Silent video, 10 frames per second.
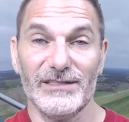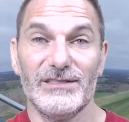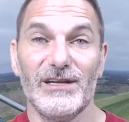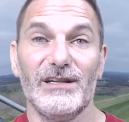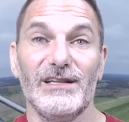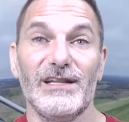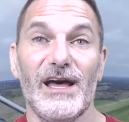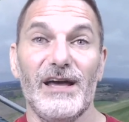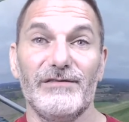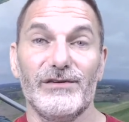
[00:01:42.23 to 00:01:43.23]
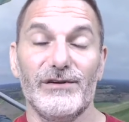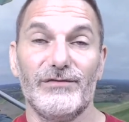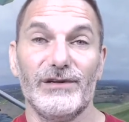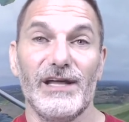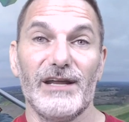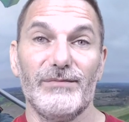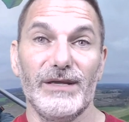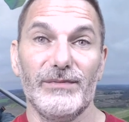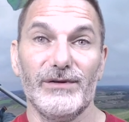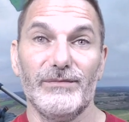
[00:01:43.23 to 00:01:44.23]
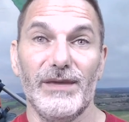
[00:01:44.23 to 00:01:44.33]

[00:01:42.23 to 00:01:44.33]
It's done a lot of good for a lot of people and